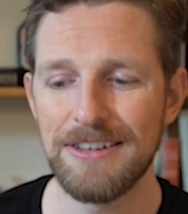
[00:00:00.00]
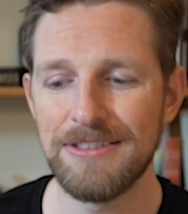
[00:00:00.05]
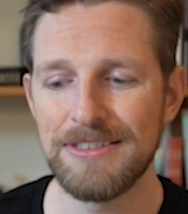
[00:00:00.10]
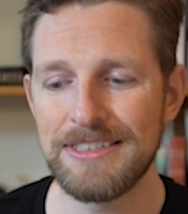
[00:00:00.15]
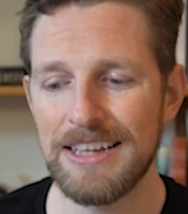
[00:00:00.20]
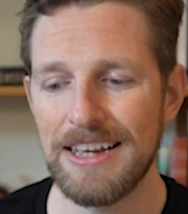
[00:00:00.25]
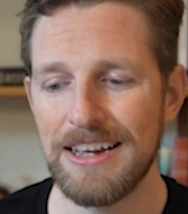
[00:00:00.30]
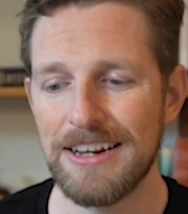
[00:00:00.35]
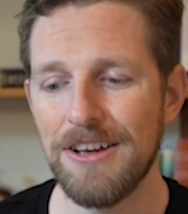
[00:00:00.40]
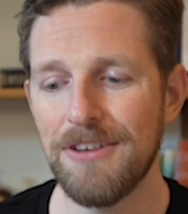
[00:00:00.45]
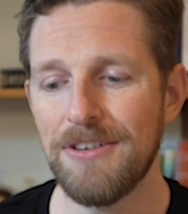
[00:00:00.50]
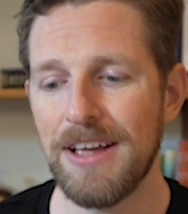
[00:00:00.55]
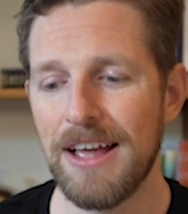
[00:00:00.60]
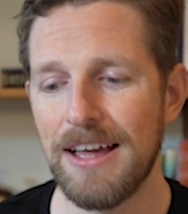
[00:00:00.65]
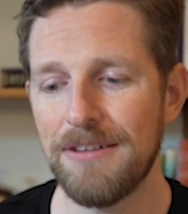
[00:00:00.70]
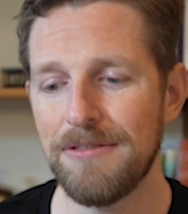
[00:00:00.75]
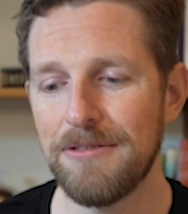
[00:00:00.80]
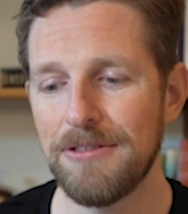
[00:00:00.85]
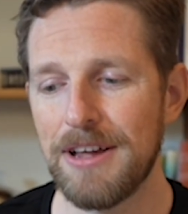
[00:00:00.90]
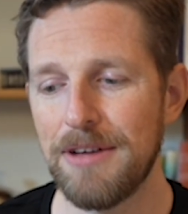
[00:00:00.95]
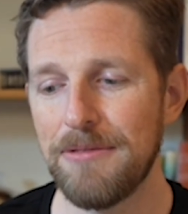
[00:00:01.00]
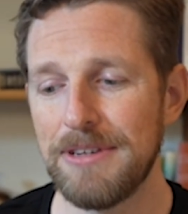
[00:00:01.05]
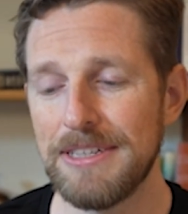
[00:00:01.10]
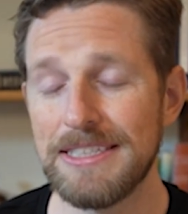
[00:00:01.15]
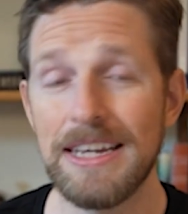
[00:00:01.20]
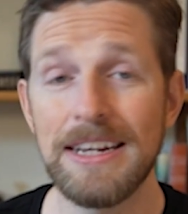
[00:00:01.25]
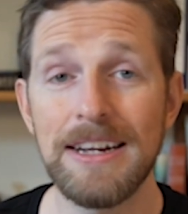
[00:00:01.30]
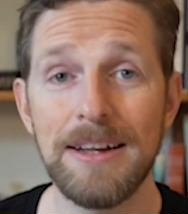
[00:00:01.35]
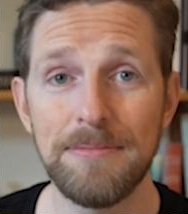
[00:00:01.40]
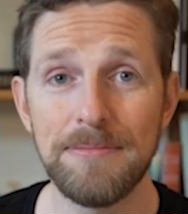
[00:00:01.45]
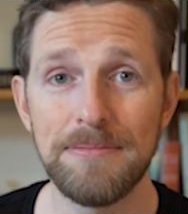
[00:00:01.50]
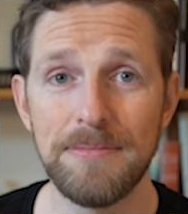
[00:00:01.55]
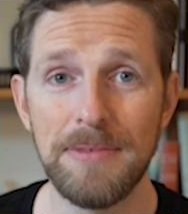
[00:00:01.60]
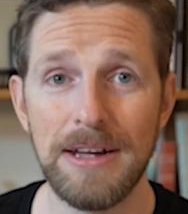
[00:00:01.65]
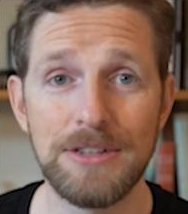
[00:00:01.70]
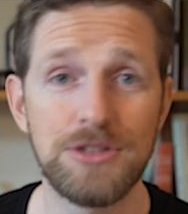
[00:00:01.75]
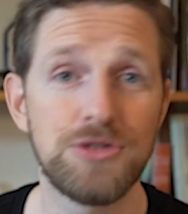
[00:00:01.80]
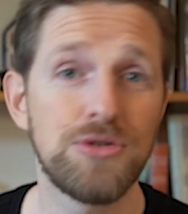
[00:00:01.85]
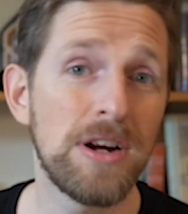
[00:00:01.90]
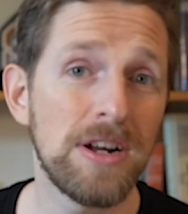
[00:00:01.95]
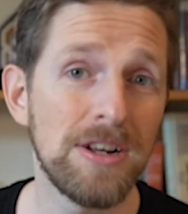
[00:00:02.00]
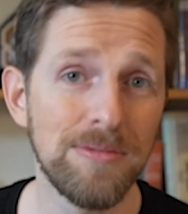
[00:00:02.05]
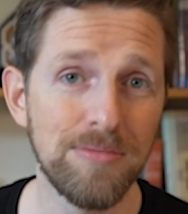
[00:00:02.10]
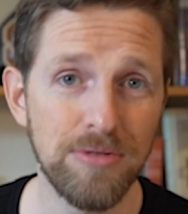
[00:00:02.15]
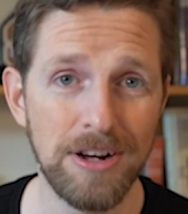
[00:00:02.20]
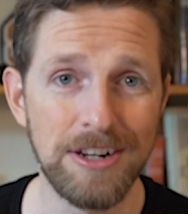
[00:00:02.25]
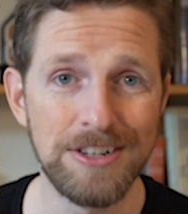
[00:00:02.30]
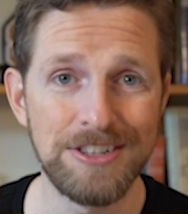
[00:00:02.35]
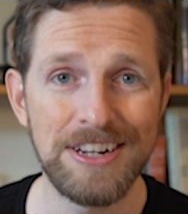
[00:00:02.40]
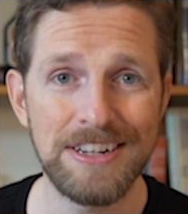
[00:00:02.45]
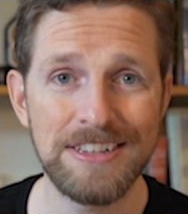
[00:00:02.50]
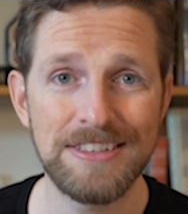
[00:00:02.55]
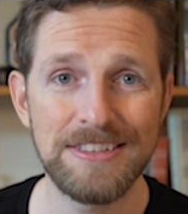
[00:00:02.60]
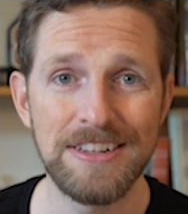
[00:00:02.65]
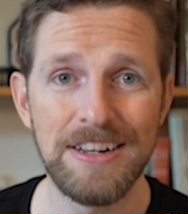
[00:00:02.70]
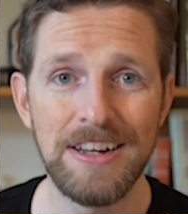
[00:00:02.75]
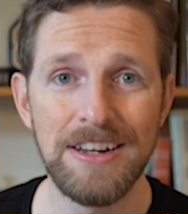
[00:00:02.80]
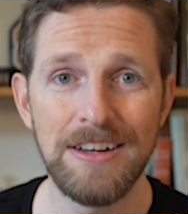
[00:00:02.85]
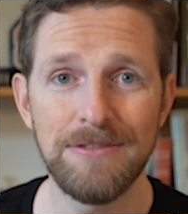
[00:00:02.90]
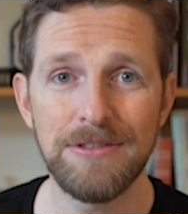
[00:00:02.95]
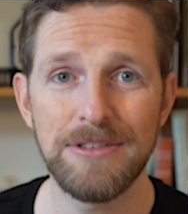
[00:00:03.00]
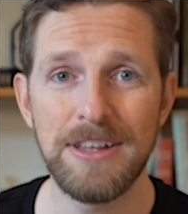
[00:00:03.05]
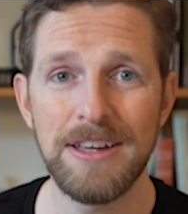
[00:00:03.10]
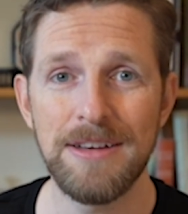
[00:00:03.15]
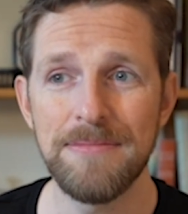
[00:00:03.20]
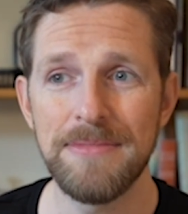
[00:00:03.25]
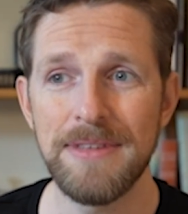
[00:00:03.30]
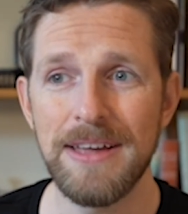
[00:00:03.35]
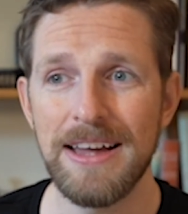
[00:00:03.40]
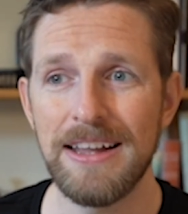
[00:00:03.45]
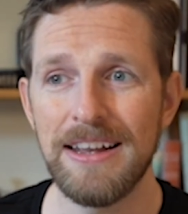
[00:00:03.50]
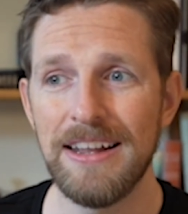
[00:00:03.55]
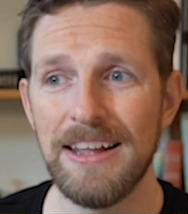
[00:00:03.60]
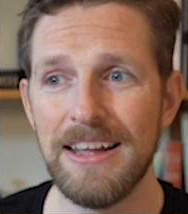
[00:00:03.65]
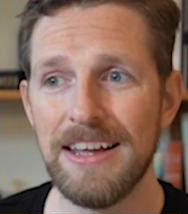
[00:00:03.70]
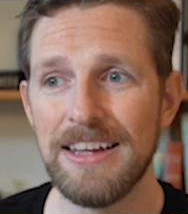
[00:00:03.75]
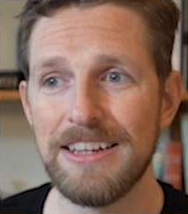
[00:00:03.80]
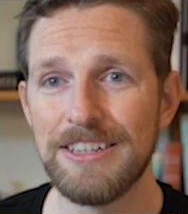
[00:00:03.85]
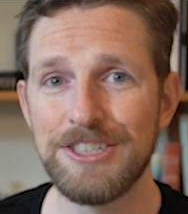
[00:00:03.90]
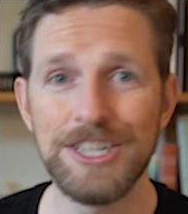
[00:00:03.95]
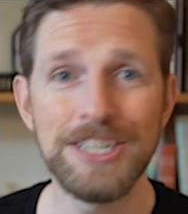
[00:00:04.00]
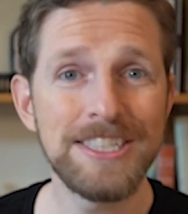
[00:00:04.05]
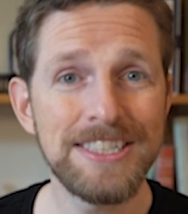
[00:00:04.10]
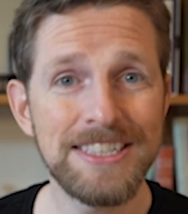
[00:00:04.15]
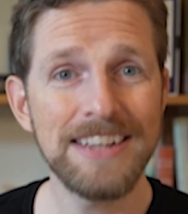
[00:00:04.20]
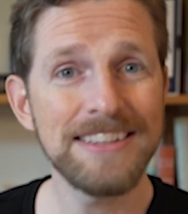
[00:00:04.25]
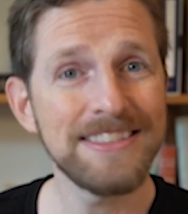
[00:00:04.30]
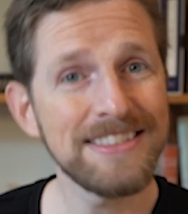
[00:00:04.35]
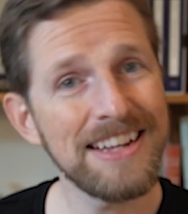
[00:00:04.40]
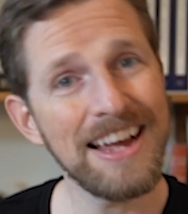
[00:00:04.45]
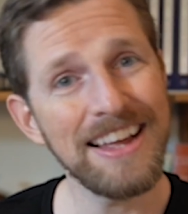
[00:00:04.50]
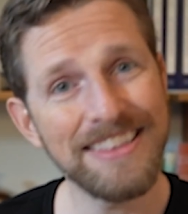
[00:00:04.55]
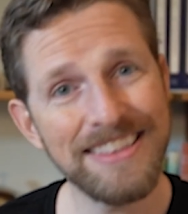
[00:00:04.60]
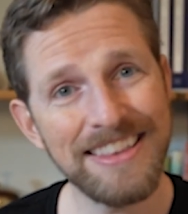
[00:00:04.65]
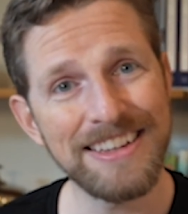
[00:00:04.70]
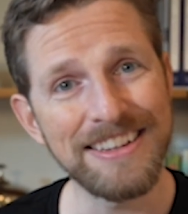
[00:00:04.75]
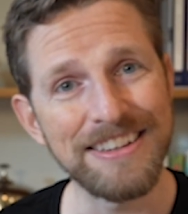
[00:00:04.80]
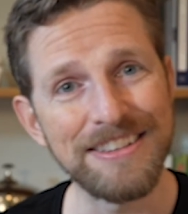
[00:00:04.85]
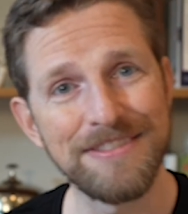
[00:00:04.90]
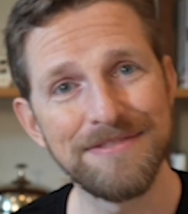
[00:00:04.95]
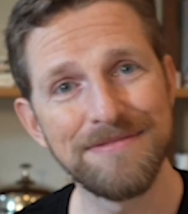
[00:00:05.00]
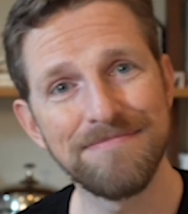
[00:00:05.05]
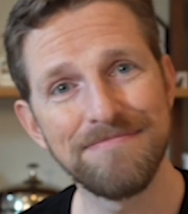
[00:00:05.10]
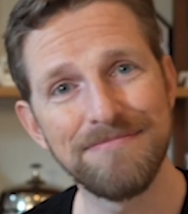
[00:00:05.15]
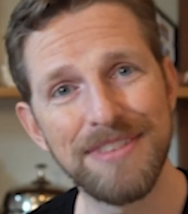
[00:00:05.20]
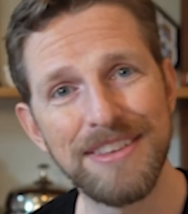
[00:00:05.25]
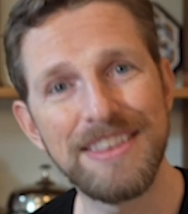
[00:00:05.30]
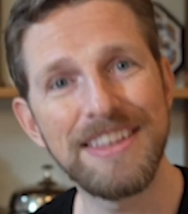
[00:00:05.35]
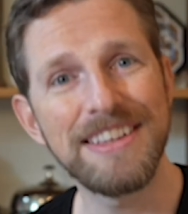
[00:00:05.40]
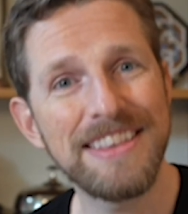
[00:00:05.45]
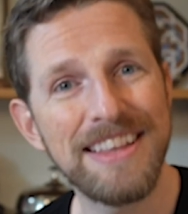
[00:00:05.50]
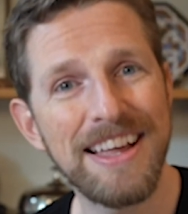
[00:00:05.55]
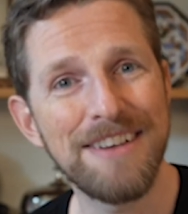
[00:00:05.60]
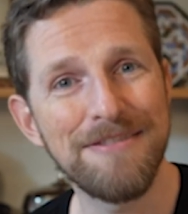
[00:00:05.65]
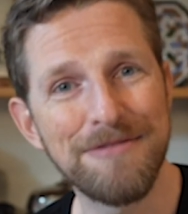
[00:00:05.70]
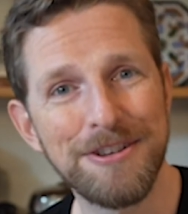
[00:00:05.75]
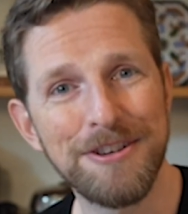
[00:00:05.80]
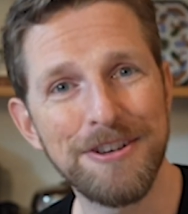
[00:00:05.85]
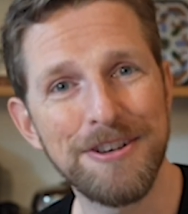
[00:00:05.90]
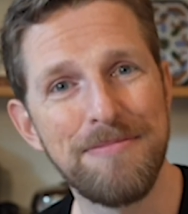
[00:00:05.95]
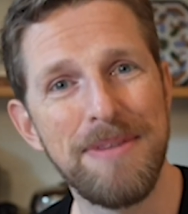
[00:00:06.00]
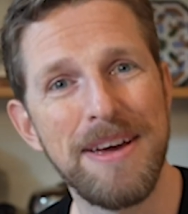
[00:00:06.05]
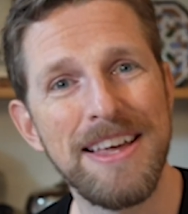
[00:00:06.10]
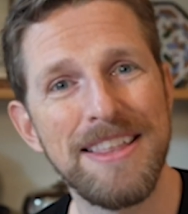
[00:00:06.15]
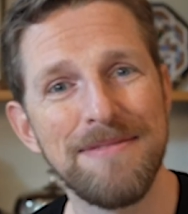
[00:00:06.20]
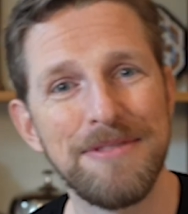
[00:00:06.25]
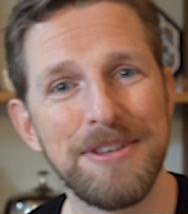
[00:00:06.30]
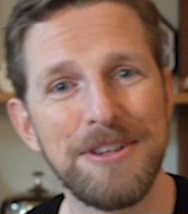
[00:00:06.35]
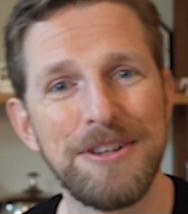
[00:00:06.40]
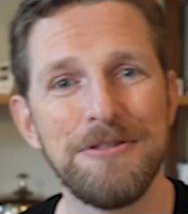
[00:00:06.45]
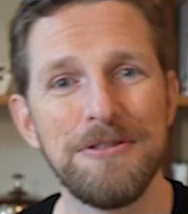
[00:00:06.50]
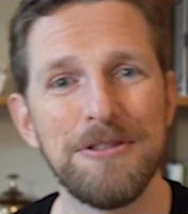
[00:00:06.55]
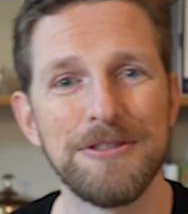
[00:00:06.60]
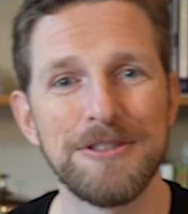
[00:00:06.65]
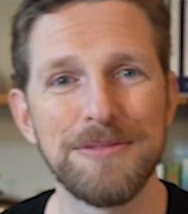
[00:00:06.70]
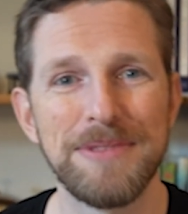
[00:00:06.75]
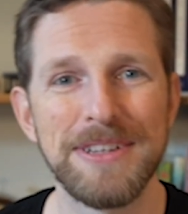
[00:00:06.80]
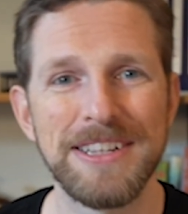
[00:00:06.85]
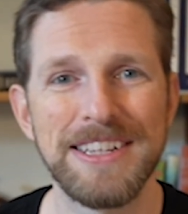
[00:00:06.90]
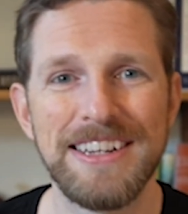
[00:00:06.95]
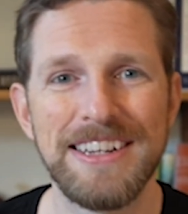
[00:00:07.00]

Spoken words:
it's okay, well, can we set up a trial project for them that just test that thing, the thing that we're going to pay them to do ultimately.